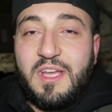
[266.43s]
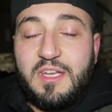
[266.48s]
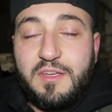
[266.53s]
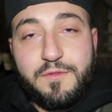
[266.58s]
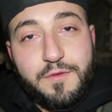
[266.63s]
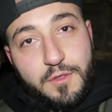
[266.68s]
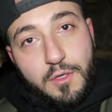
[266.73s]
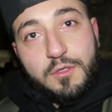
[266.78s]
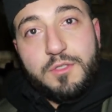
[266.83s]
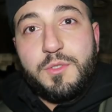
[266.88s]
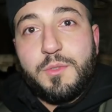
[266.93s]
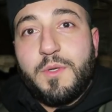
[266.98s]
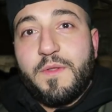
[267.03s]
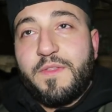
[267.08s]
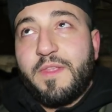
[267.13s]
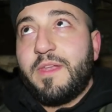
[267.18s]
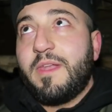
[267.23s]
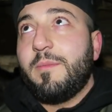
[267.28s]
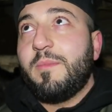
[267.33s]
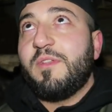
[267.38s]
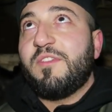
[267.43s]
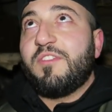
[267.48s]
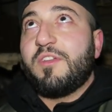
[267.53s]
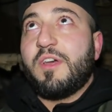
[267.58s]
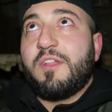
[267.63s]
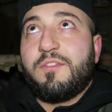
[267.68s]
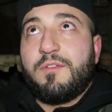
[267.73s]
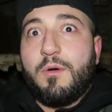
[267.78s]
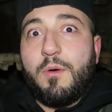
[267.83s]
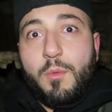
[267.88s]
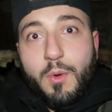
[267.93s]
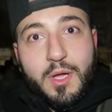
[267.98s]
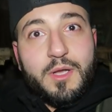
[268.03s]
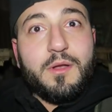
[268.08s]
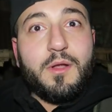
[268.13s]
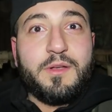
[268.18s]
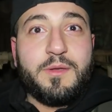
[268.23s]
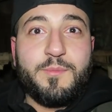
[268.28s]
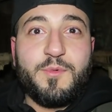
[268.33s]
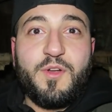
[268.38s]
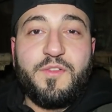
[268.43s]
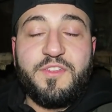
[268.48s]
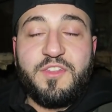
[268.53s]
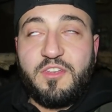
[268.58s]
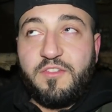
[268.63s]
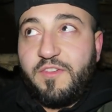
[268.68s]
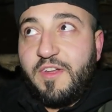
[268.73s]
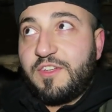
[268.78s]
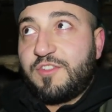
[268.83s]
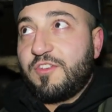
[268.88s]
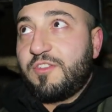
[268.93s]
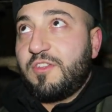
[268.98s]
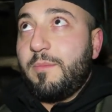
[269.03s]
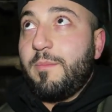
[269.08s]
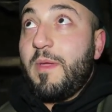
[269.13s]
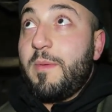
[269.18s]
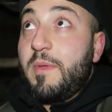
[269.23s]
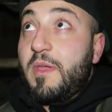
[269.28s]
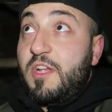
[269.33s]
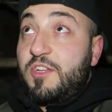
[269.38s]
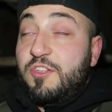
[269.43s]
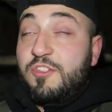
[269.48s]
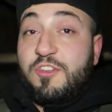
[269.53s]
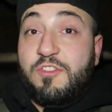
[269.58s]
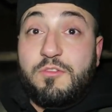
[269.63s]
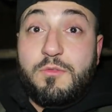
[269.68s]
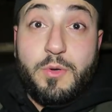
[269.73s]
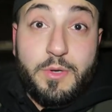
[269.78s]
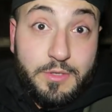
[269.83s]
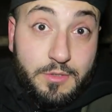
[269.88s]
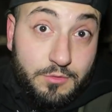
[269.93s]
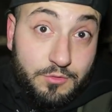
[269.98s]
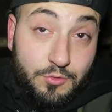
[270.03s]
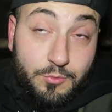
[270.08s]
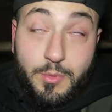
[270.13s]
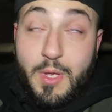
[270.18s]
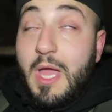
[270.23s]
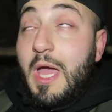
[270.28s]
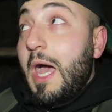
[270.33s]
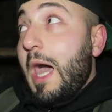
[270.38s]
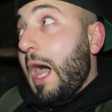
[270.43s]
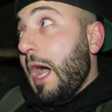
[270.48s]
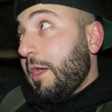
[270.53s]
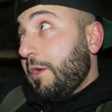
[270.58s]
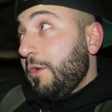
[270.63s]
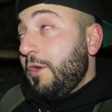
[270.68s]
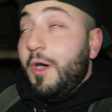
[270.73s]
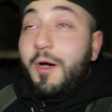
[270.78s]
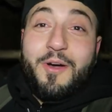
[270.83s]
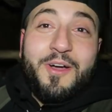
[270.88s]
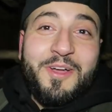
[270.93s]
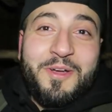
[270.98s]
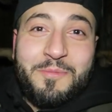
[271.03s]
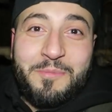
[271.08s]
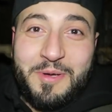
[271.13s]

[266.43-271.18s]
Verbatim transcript: And if you don't do it, then it means you guys don't want any more of these adventures, and maybe I should just quit YouTube. I don't know.